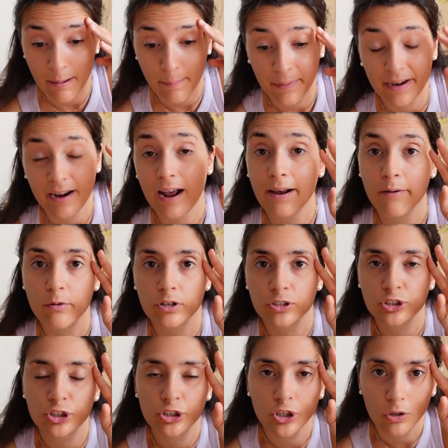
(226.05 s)
But I was
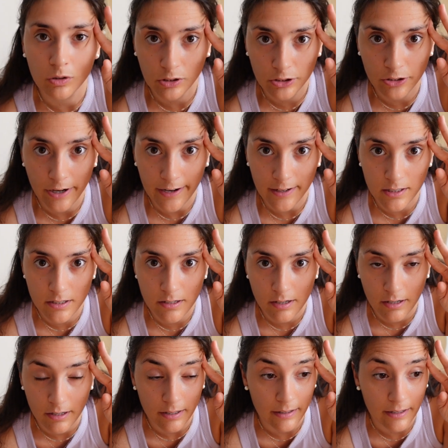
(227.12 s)
so
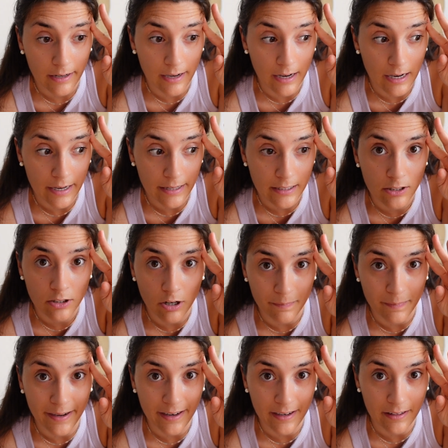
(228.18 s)
stressed that I did not
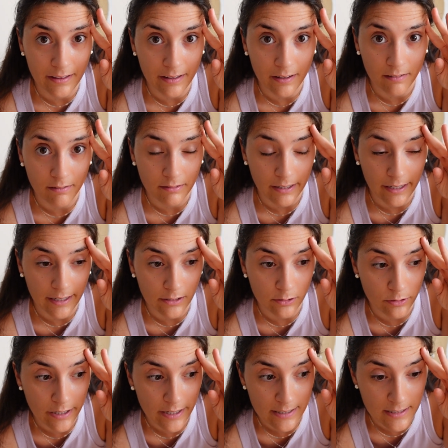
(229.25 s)
buy anything, and
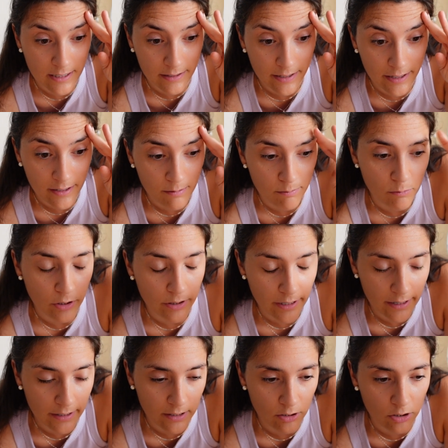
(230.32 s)
today is Sunday.
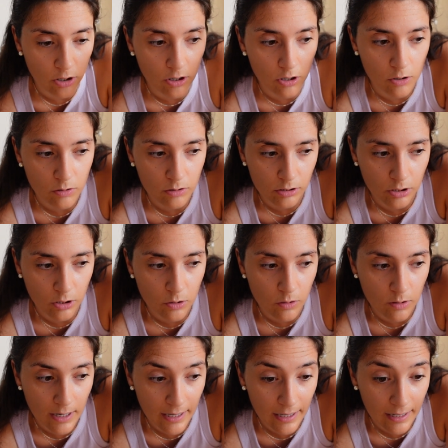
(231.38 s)
Monday I cannot go,
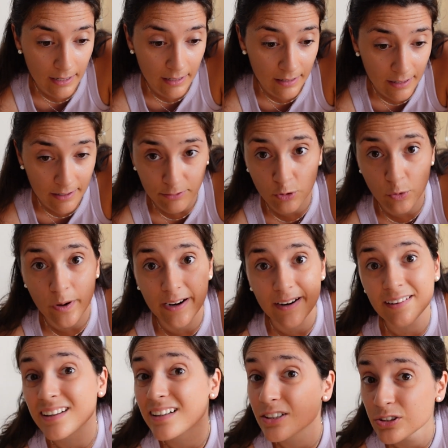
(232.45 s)
so I'll have to wait
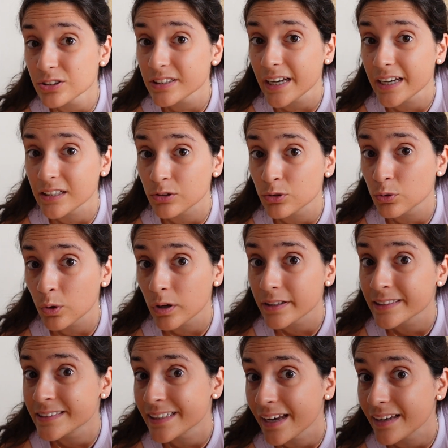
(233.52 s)
until Tuesday to do all
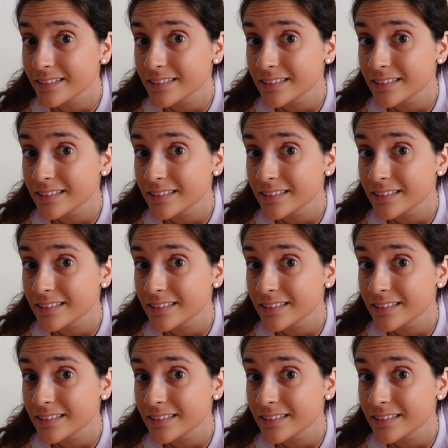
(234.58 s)
these things.